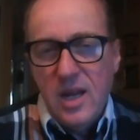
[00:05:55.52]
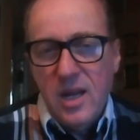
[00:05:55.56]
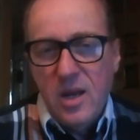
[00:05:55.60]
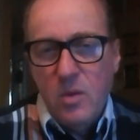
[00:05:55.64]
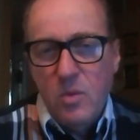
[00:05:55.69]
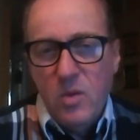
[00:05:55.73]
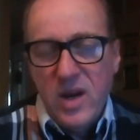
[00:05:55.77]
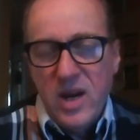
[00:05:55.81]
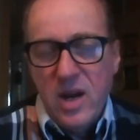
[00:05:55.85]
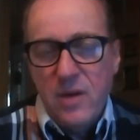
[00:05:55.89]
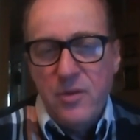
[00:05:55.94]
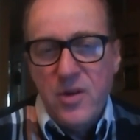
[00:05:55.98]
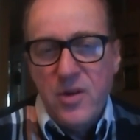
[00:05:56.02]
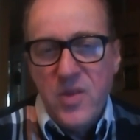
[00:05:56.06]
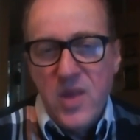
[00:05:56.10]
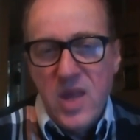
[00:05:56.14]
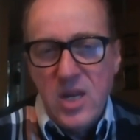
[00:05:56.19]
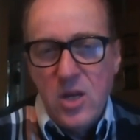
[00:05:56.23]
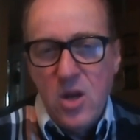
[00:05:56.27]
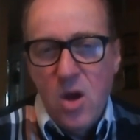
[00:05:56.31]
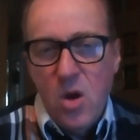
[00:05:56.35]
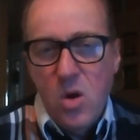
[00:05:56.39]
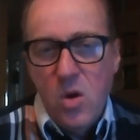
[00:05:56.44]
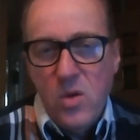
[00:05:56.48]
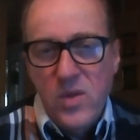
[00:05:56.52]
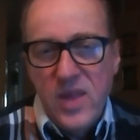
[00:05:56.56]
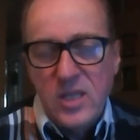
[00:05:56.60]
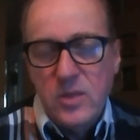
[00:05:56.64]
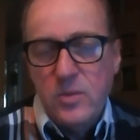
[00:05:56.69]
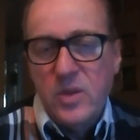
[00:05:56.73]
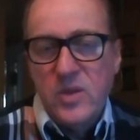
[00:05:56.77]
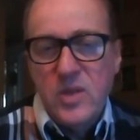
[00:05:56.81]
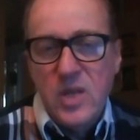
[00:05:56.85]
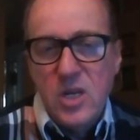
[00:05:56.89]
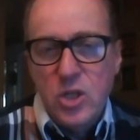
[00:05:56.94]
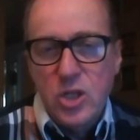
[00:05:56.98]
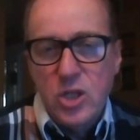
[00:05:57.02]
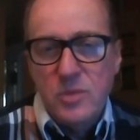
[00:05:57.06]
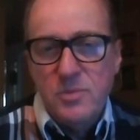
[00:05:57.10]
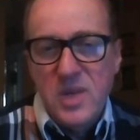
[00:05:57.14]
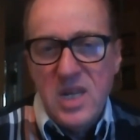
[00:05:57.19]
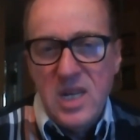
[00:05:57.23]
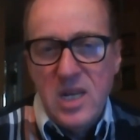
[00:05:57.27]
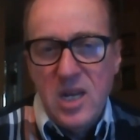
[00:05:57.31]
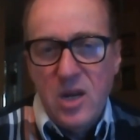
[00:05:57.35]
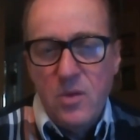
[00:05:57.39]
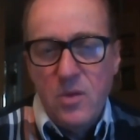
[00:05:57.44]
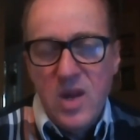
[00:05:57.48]
wherever they go, that's what they should
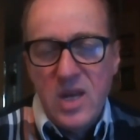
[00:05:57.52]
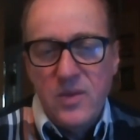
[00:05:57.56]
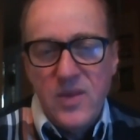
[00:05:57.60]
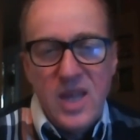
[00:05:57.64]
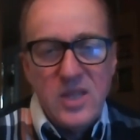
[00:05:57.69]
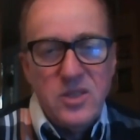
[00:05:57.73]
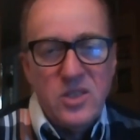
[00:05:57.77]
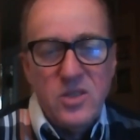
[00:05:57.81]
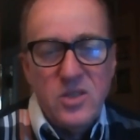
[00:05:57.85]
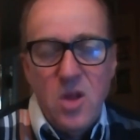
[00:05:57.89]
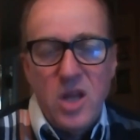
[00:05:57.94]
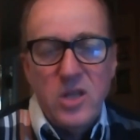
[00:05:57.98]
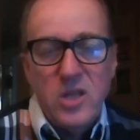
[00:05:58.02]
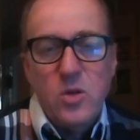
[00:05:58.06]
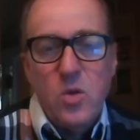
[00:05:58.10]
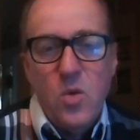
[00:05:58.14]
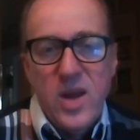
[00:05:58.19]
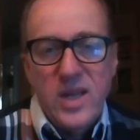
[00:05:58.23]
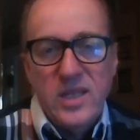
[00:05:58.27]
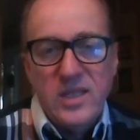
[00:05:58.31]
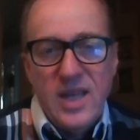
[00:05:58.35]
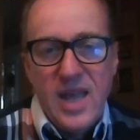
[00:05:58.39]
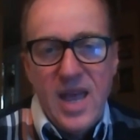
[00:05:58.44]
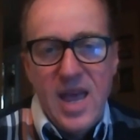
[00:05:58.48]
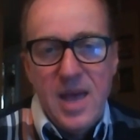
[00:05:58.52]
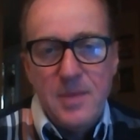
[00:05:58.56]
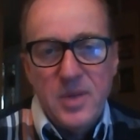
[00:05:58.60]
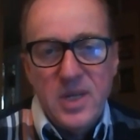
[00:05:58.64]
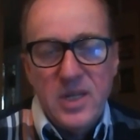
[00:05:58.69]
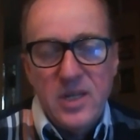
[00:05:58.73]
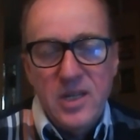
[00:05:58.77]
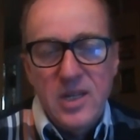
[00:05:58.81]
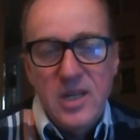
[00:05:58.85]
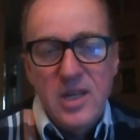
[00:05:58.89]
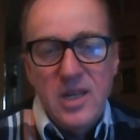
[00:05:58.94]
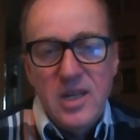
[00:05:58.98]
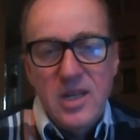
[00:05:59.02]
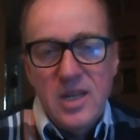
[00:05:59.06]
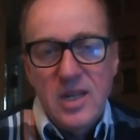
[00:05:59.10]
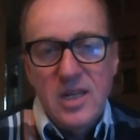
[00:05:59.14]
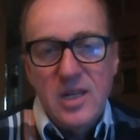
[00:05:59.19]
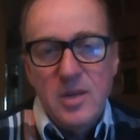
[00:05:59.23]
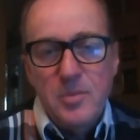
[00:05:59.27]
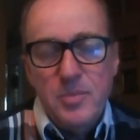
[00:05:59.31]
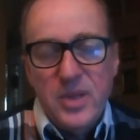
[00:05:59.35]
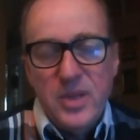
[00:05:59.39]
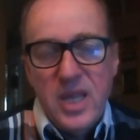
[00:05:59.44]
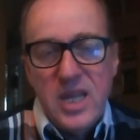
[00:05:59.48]
be hearing. That's not going to happen
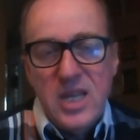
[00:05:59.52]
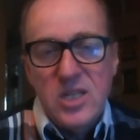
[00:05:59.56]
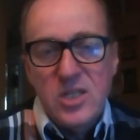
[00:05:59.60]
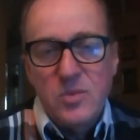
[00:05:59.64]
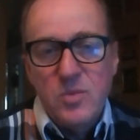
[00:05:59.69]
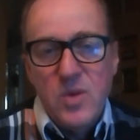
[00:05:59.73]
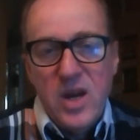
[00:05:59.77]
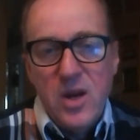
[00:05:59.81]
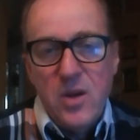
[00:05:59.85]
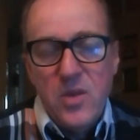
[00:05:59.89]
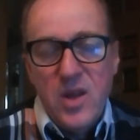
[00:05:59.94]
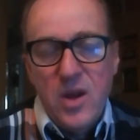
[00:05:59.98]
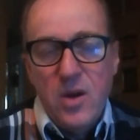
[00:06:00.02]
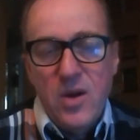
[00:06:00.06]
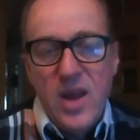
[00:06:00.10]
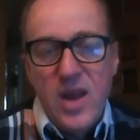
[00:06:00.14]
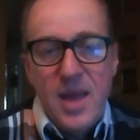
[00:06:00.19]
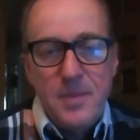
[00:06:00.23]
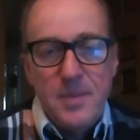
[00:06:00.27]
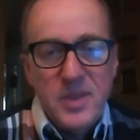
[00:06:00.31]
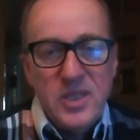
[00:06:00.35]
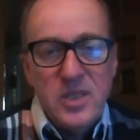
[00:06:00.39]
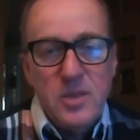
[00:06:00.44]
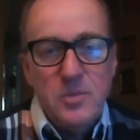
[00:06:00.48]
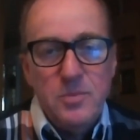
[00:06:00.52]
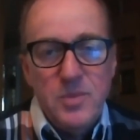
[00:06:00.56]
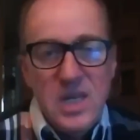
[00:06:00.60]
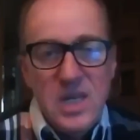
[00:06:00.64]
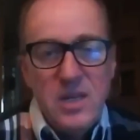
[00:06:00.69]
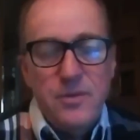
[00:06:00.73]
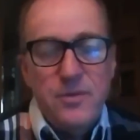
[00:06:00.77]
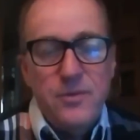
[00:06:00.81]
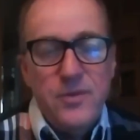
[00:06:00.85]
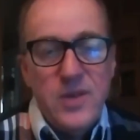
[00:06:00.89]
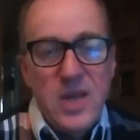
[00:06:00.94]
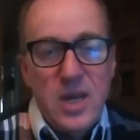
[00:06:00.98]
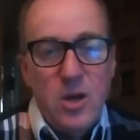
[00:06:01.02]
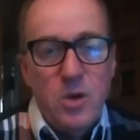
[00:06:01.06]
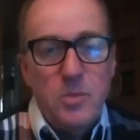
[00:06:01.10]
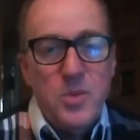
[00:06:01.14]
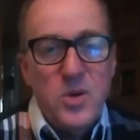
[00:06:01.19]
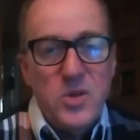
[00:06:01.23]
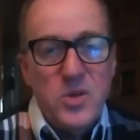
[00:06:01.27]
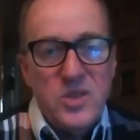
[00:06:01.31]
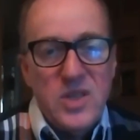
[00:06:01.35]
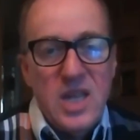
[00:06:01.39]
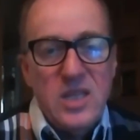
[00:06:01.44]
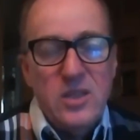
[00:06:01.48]
in a place where there happen to be a fair
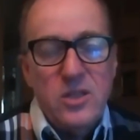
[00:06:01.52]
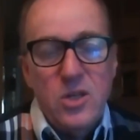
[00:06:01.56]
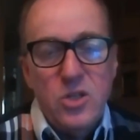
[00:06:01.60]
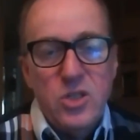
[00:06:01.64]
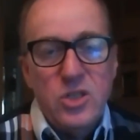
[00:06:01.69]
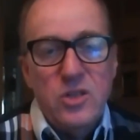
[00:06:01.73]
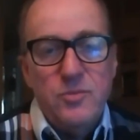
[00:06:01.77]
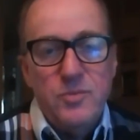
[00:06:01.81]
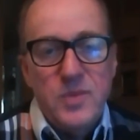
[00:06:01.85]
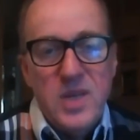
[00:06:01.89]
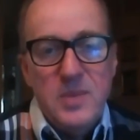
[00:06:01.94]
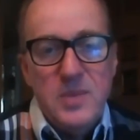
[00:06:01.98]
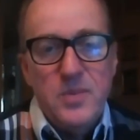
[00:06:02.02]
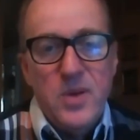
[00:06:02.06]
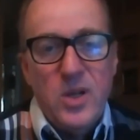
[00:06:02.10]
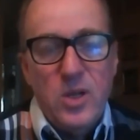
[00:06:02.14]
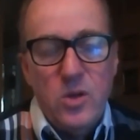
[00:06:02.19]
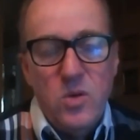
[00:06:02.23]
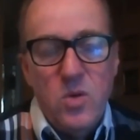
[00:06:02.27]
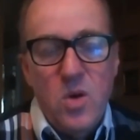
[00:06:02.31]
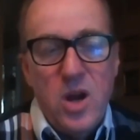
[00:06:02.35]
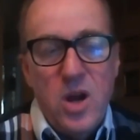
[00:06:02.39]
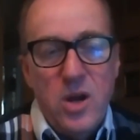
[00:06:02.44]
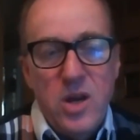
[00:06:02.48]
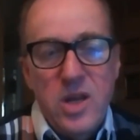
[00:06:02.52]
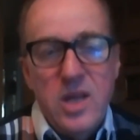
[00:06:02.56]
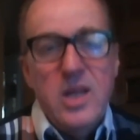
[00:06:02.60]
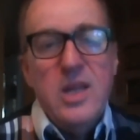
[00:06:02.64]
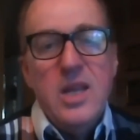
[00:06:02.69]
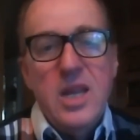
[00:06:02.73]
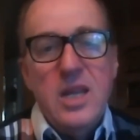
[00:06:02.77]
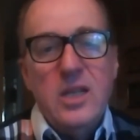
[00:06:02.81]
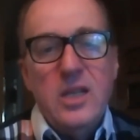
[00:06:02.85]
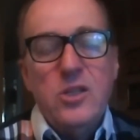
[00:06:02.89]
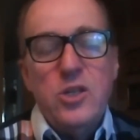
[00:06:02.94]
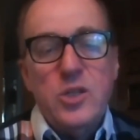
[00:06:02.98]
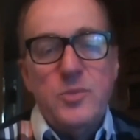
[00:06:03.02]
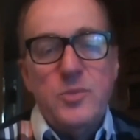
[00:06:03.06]
percentage of people who are English